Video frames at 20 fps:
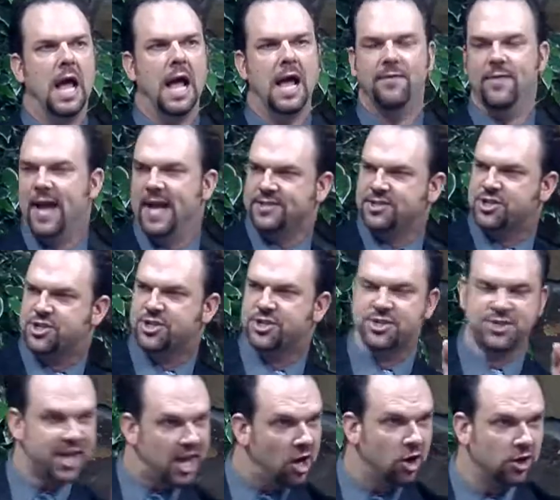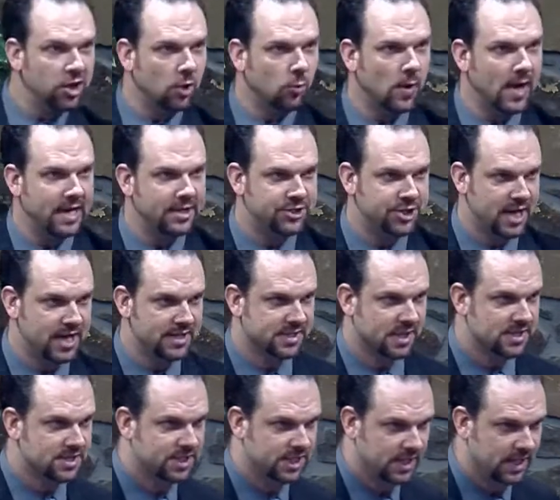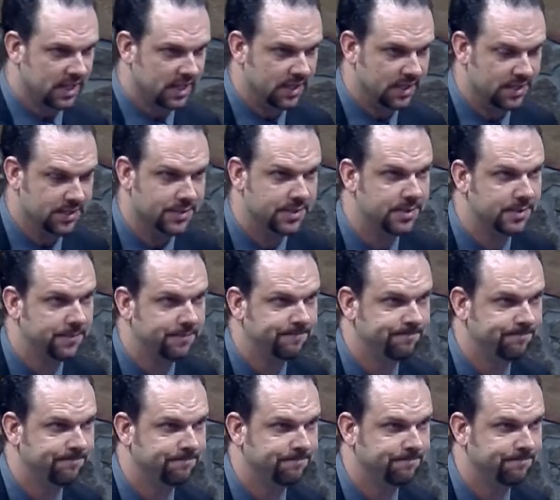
And that's still the way Jesus is. Yeah.